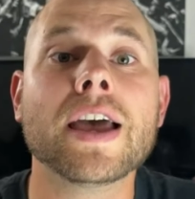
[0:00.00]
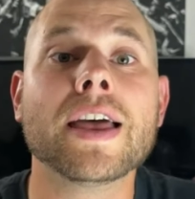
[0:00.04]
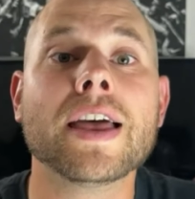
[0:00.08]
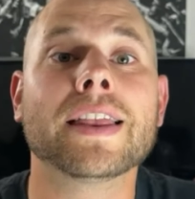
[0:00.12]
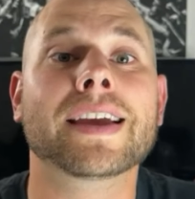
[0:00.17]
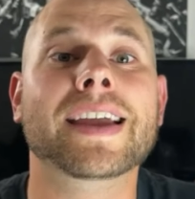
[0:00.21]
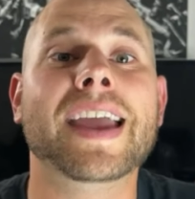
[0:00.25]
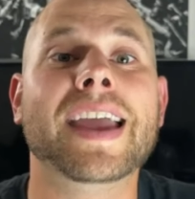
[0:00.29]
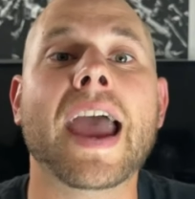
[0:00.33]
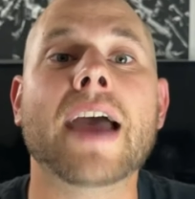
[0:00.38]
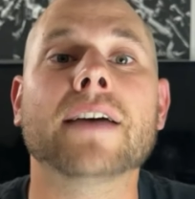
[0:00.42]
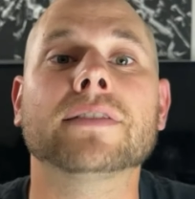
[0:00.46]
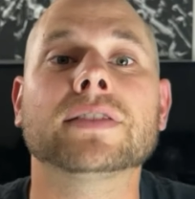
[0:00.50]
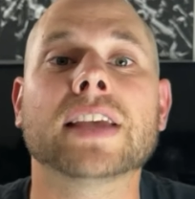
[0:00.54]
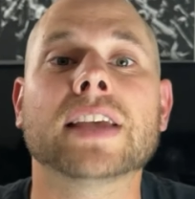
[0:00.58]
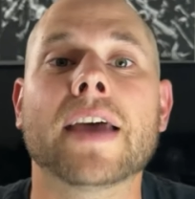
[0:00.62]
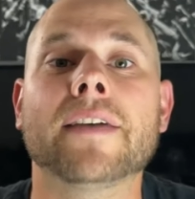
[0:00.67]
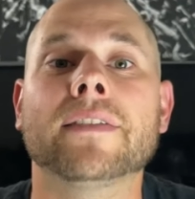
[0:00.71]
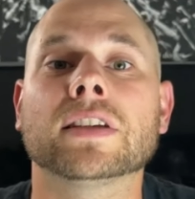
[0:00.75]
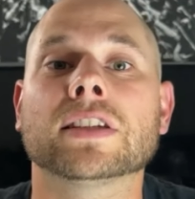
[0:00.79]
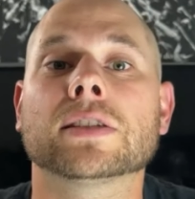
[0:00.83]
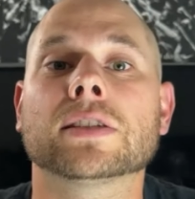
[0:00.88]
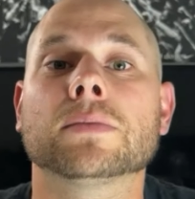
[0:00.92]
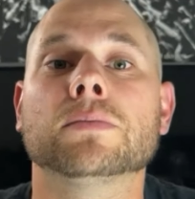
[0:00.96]
the Cavs
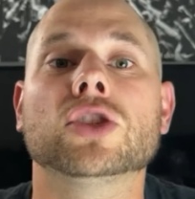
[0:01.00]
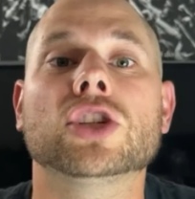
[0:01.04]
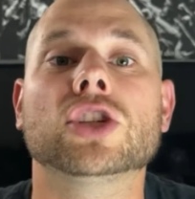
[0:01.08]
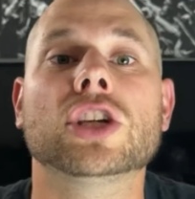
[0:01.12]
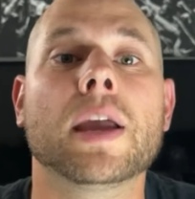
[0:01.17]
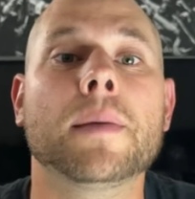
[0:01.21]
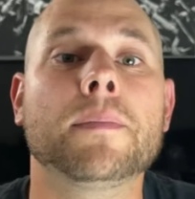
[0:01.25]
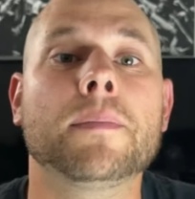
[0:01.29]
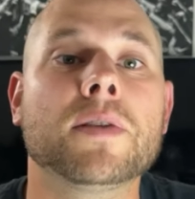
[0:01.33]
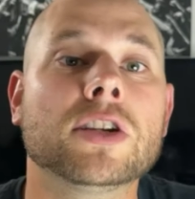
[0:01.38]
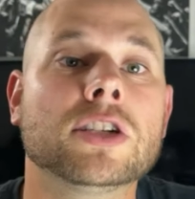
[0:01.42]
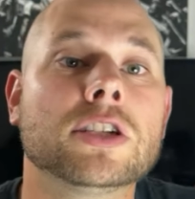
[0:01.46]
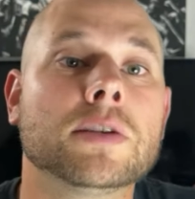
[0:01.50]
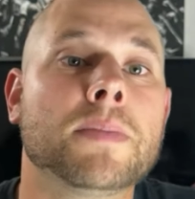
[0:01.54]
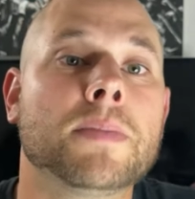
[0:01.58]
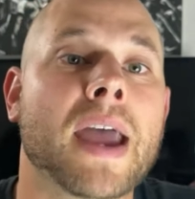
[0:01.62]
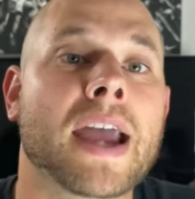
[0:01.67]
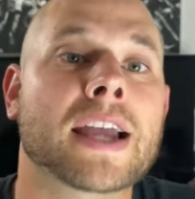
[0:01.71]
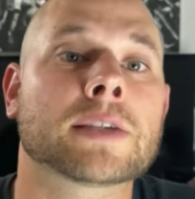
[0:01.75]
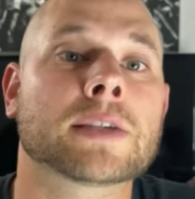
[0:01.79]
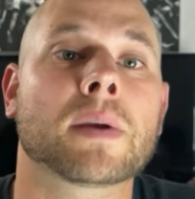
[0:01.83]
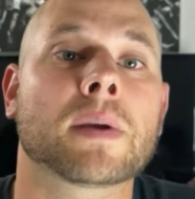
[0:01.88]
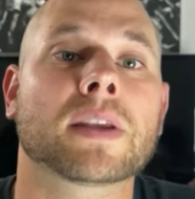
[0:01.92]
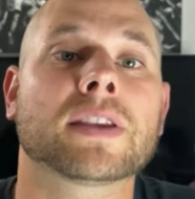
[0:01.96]
having some championship
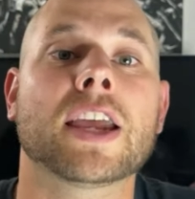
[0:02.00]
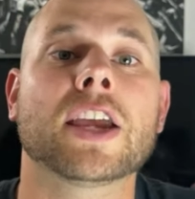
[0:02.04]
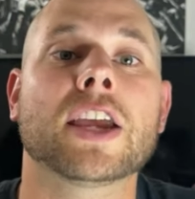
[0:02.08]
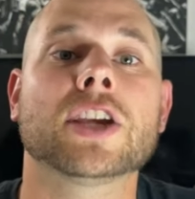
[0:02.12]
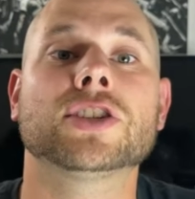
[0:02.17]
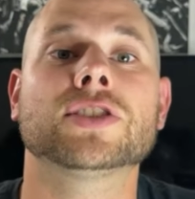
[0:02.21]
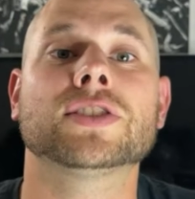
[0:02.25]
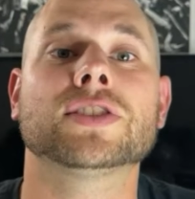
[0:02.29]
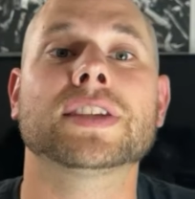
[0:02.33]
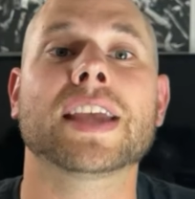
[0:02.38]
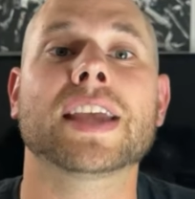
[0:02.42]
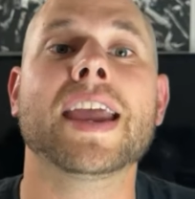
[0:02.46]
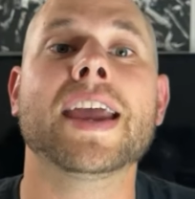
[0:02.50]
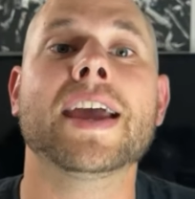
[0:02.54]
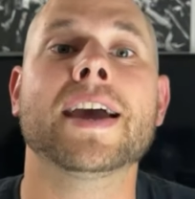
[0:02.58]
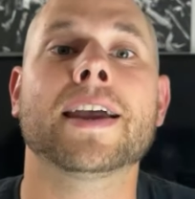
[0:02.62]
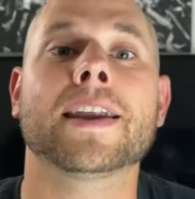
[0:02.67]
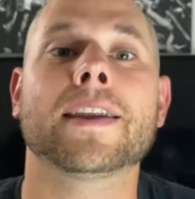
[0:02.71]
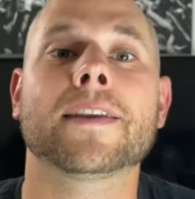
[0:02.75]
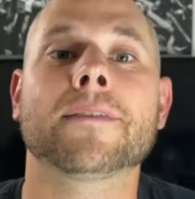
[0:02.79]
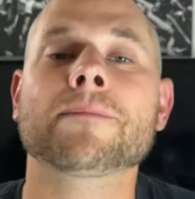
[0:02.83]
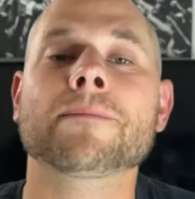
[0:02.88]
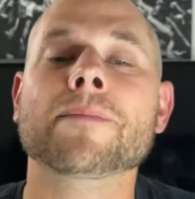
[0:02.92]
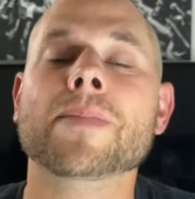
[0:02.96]
expectations,
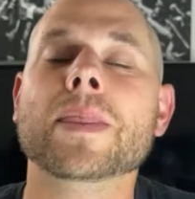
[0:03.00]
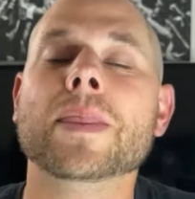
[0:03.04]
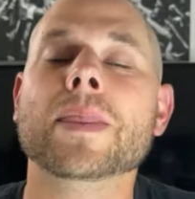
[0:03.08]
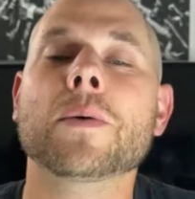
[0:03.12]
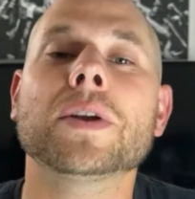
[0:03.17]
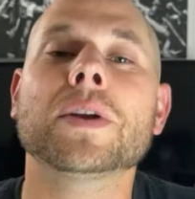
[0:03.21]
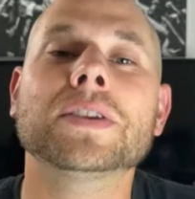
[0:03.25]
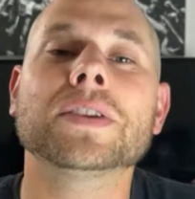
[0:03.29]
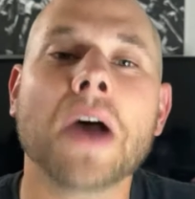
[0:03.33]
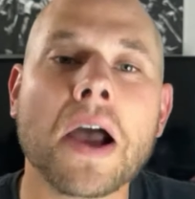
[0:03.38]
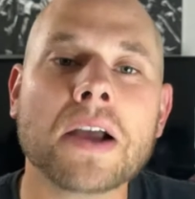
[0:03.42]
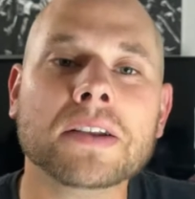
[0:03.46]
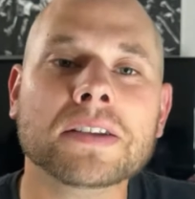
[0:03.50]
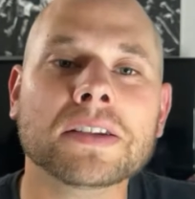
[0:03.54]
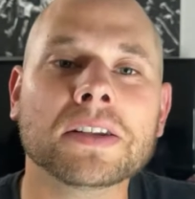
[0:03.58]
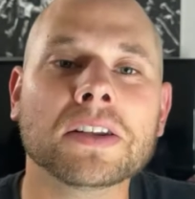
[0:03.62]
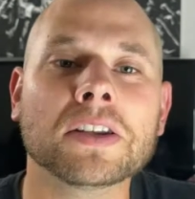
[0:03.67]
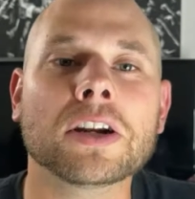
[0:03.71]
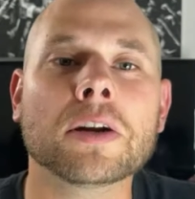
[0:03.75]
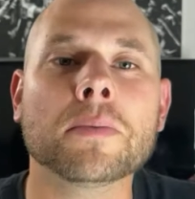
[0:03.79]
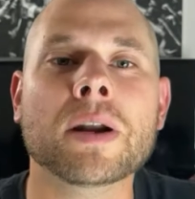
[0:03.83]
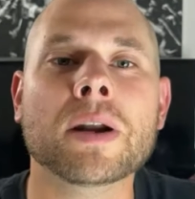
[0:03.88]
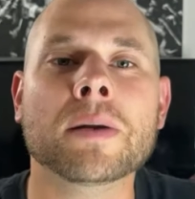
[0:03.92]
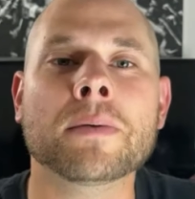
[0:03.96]
and we talked a
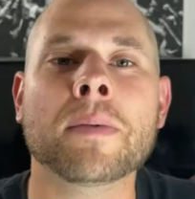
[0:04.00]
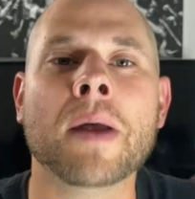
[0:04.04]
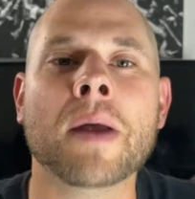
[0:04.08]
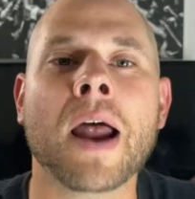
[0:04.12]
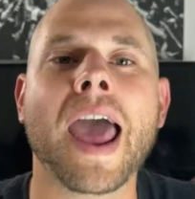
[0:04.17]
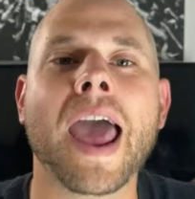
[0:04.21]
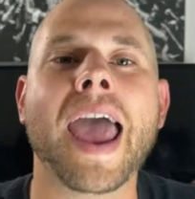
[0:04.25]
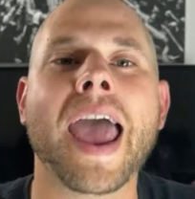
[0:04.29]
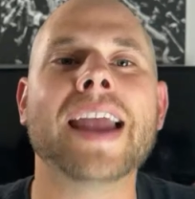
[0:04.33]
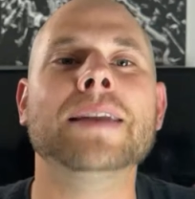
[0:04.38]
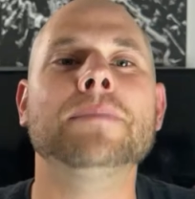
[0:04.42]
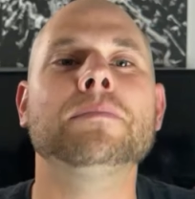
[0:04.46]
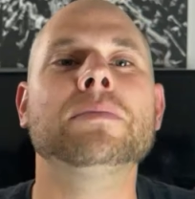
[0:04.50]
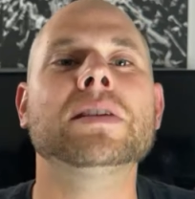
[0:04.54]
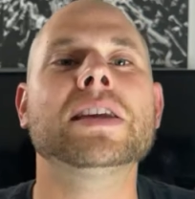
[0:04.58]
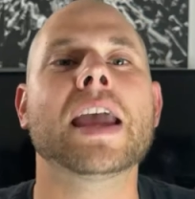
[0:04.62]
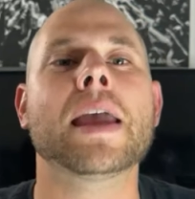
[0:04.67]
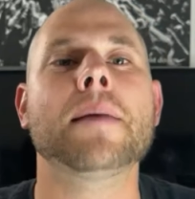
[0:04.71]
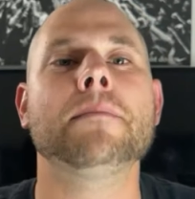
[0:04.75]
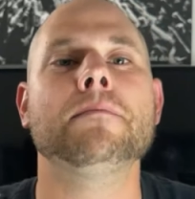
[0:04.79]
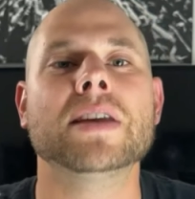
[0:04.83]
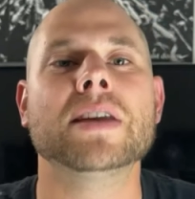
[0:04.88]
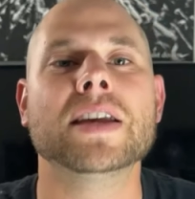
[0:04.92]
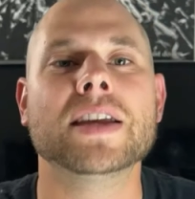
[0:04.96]
little bit about
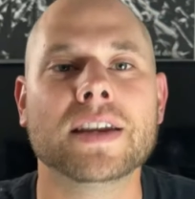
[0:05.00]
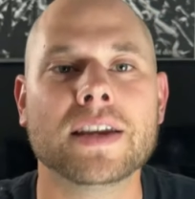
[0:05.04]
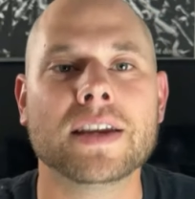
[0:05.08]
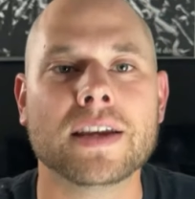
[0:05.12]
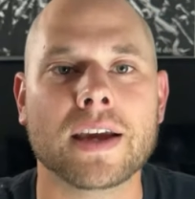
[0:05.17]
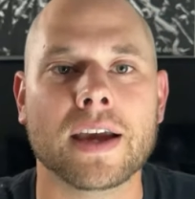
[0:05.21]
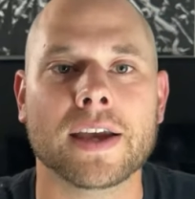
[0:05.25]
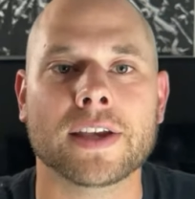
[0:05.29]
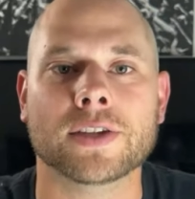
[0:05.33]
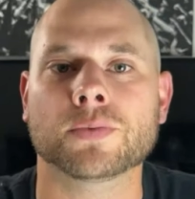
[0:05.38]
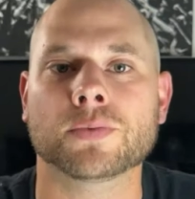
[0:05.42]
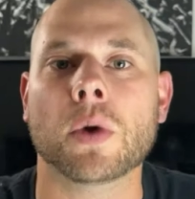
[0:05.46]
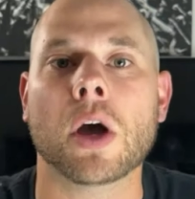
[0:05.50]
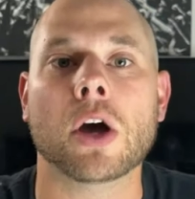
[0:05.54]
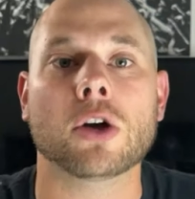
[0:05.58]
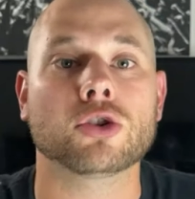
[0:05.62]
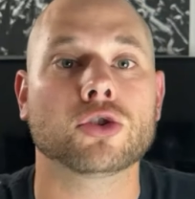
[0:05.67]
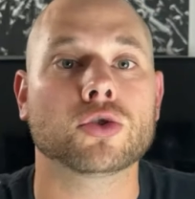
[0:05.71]
NBA media as well.